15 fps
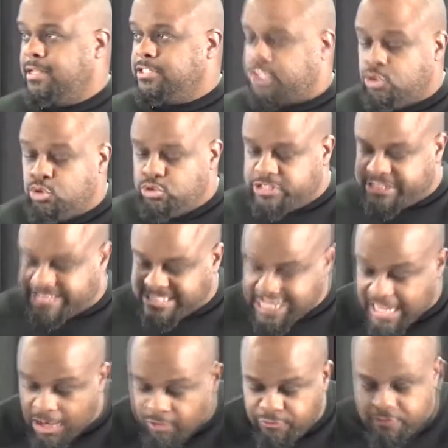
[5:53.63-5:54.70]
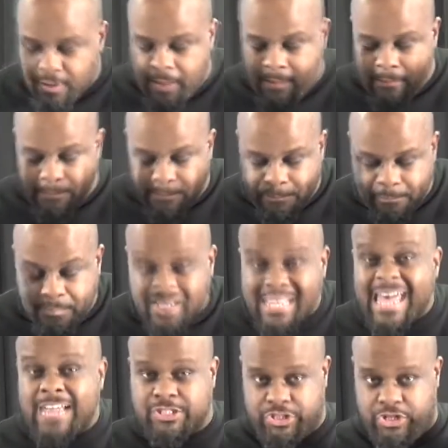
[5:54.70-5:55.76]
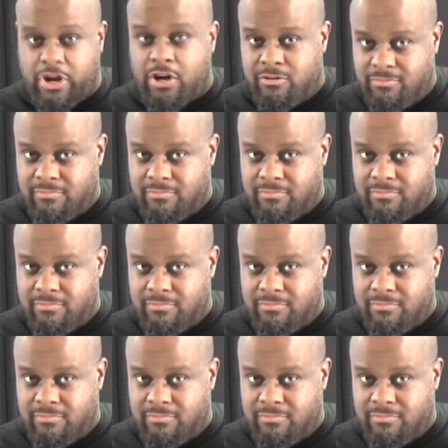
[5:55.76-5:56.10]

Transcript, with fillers: to self pleasure.